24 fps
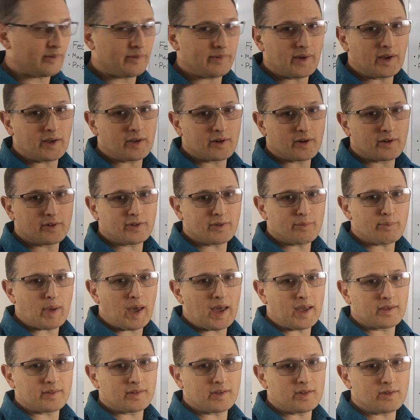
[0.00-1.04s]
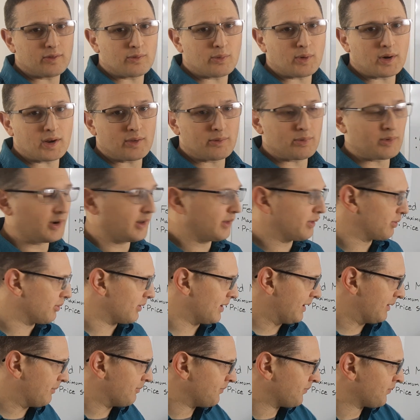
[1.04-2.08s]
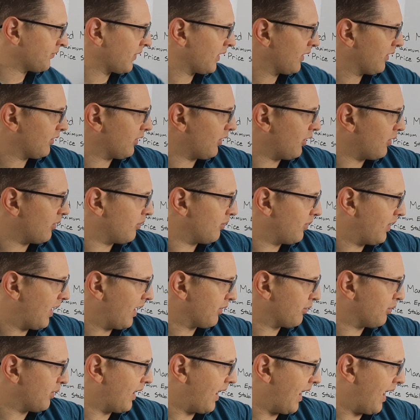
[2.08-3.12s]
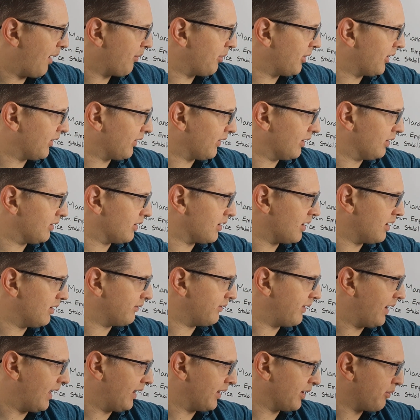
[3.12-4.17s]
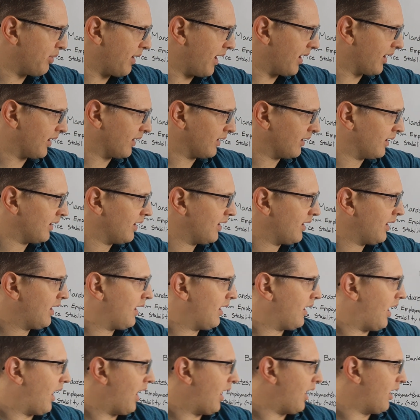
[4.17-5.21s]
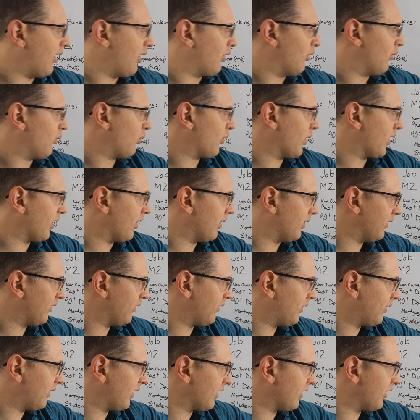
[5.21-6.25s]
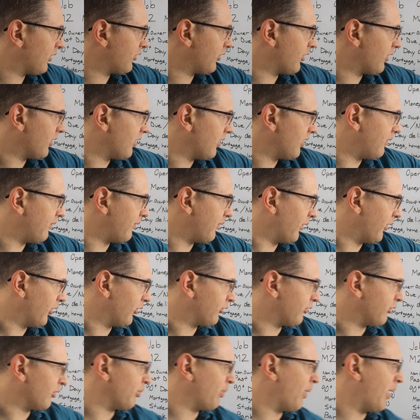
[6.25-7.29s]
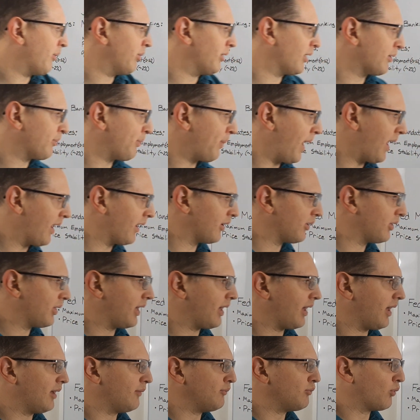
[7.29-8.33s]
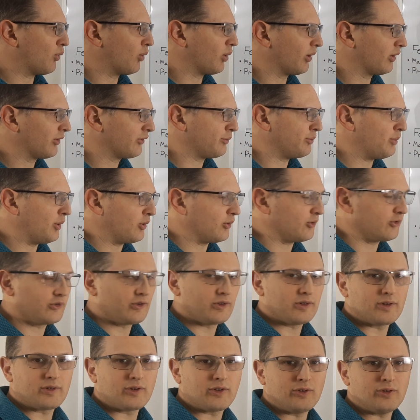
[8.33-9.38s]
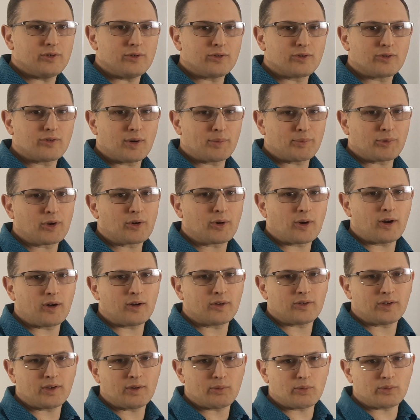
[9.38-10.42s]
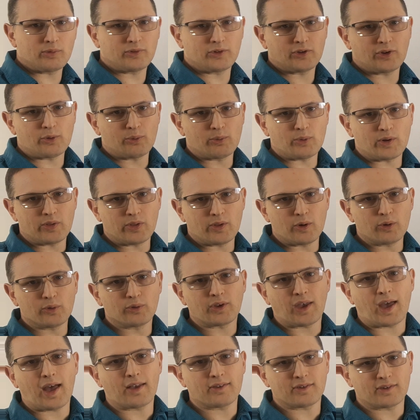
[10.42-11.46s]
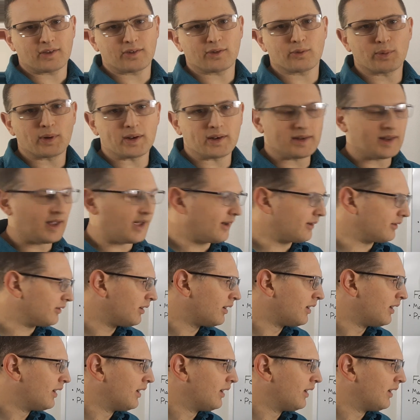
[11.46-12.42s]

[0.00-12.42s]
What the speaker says: the failures of banks in 2023. So that's what happened to Silicon Valley Bank, whereas Signature and First Republic Bank, they had more exposure to cryptocurrency. So when those assets went down,